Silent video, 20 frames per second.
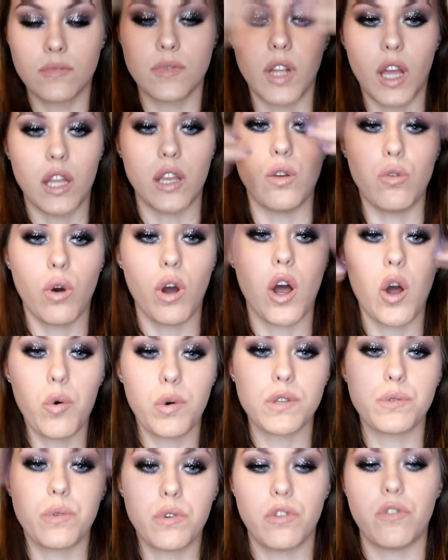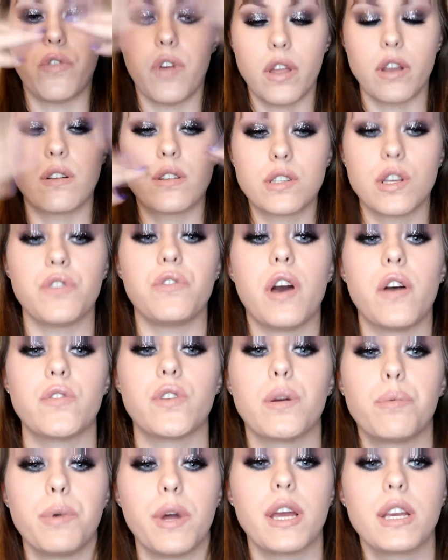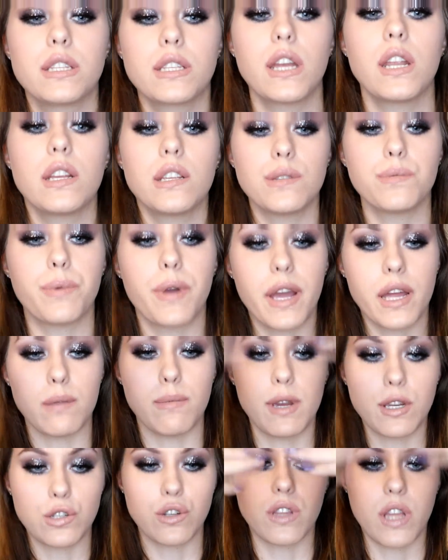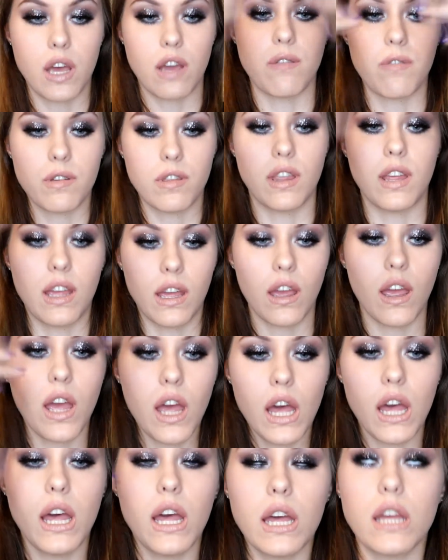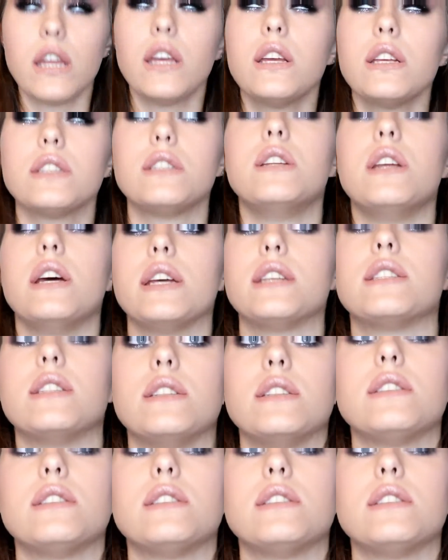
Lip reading: And you always want to fan yourself after applying setting spray to make sure that everything is nice and